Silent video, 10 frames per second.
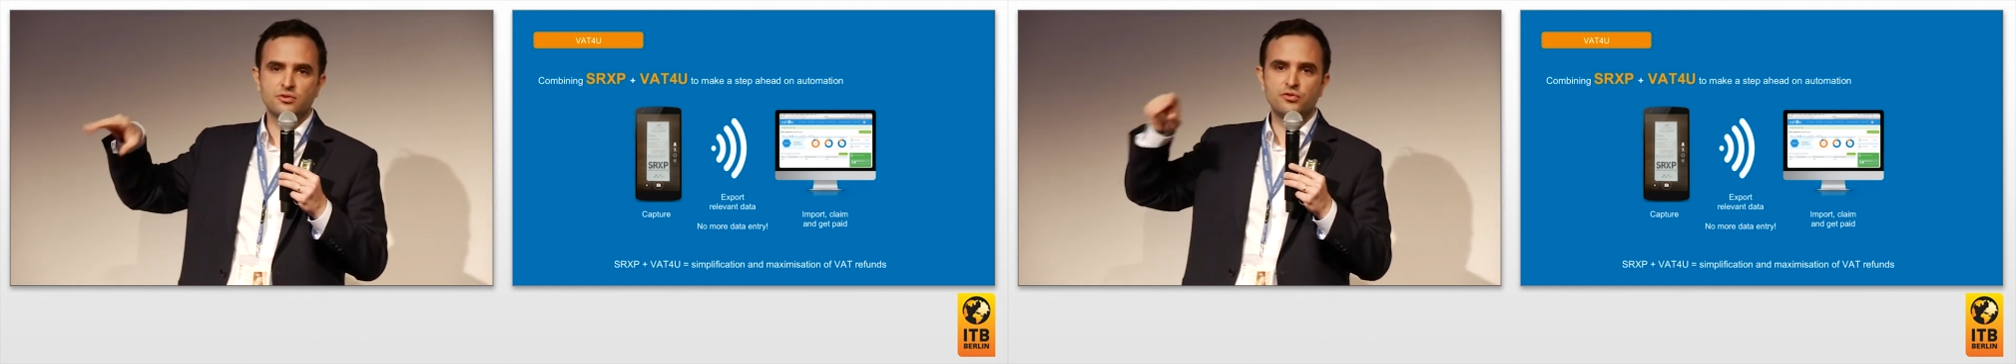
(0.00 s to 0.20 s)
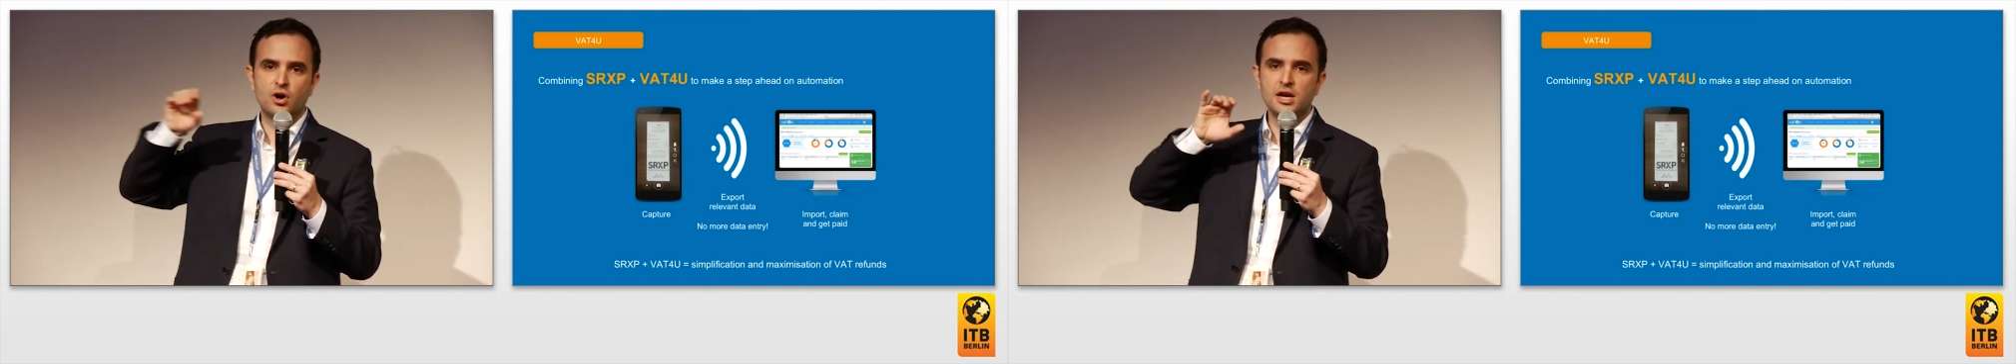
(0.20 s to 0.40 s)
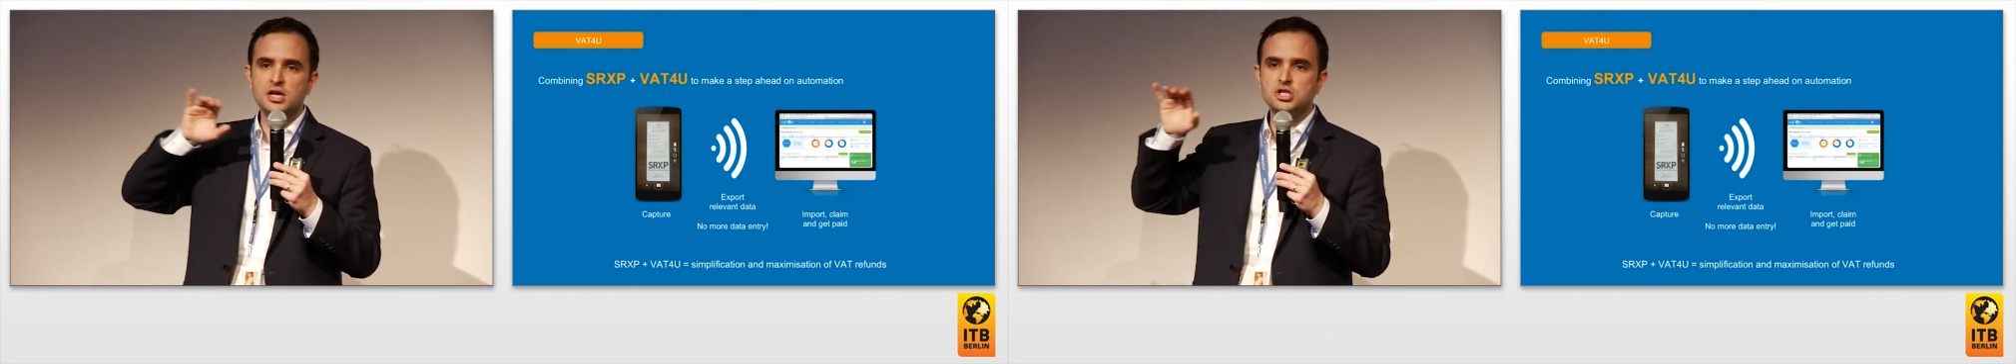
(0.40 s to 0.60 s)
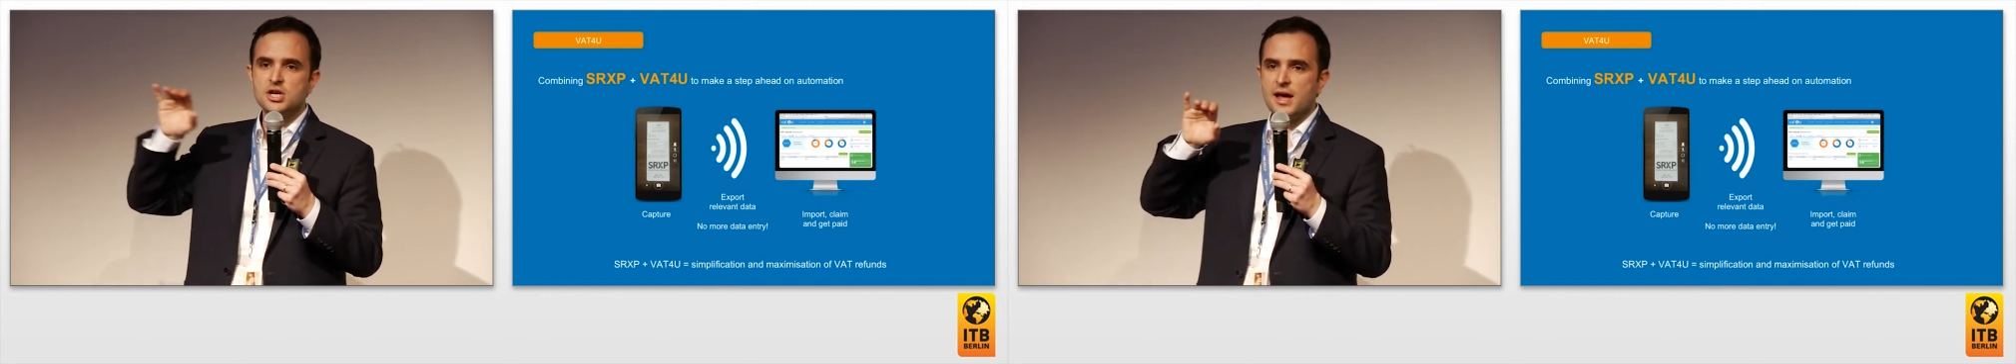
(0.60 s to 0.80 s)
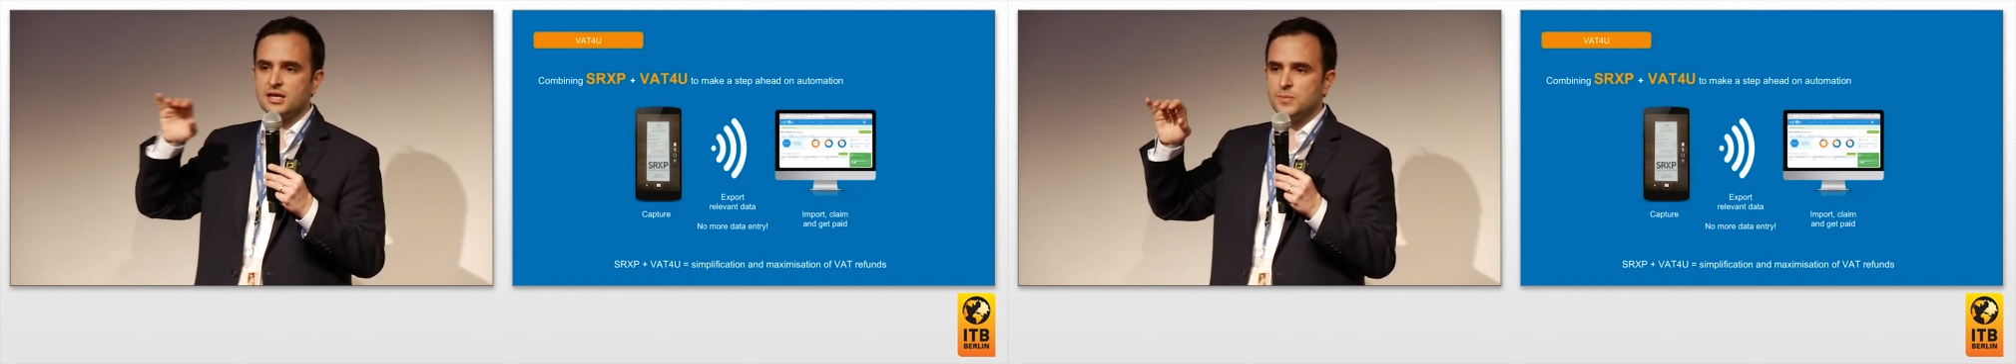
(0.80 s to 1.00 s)
For each
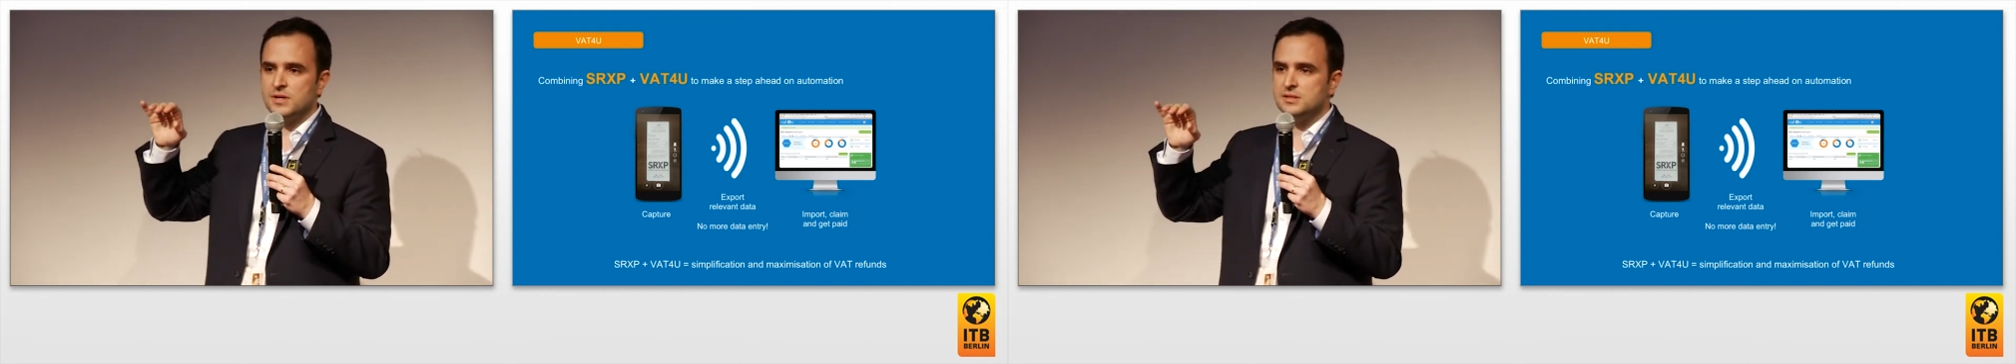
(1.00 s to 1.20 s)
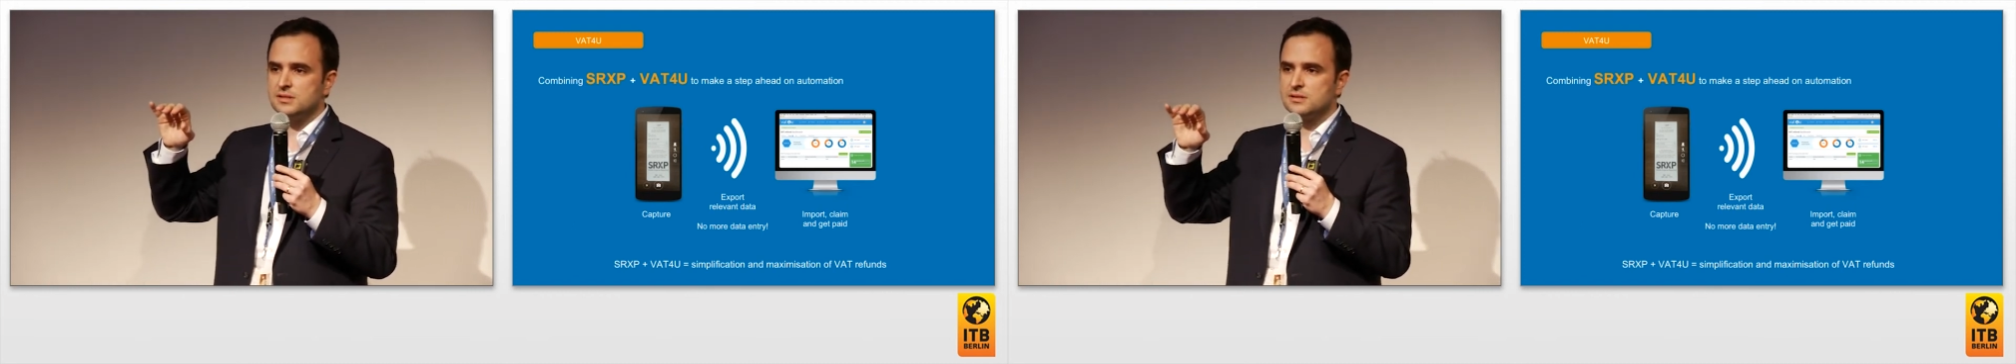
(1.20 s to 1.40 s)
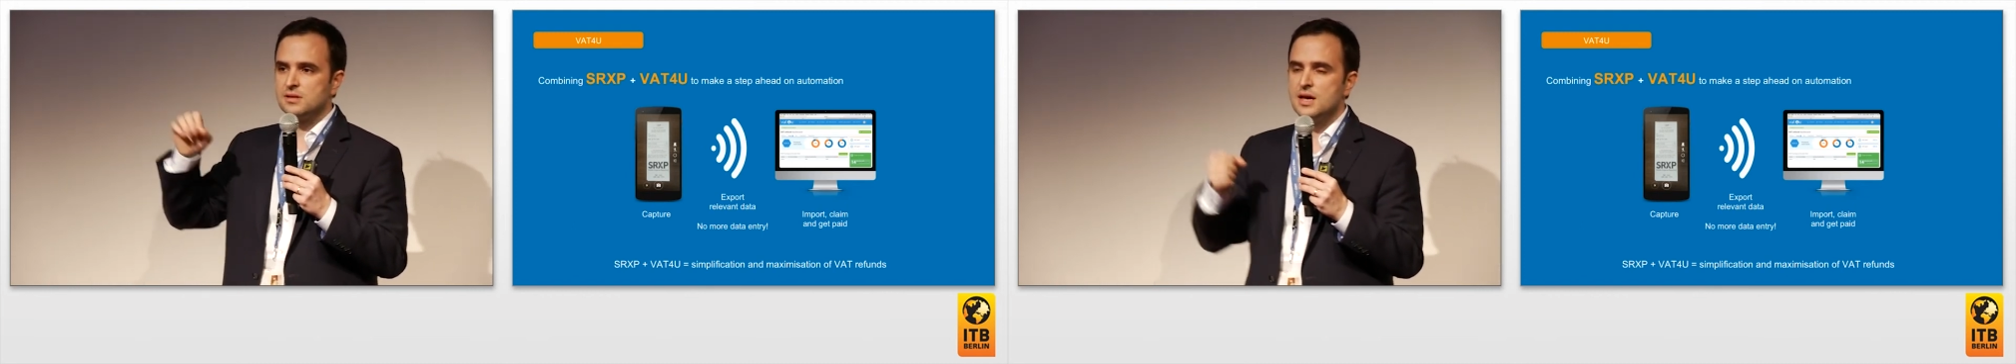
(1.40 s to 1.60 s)
expense,